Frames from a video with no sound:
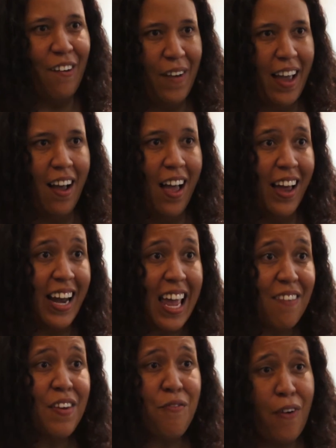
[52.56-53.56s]
going on,
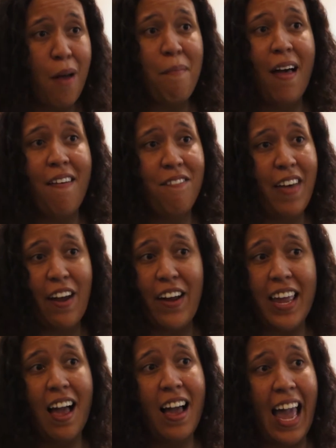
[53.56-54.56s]
even from a
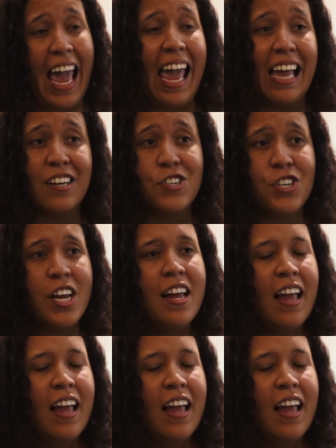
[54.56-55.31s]
very young age.